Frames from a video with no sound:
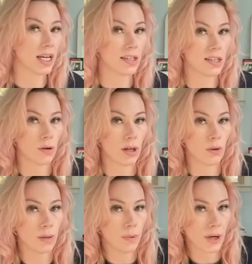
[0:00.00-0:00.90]
So the
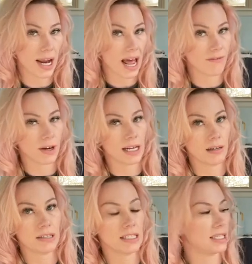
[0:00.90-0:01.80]
only booty I have right now
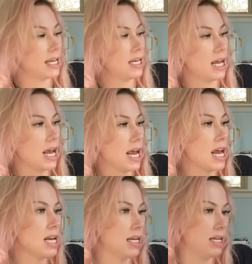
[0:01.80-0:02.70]
is an
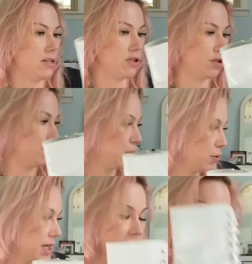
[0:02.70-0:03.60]
8-inch
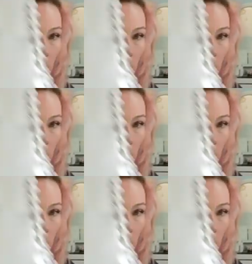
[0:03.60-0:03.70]
booty.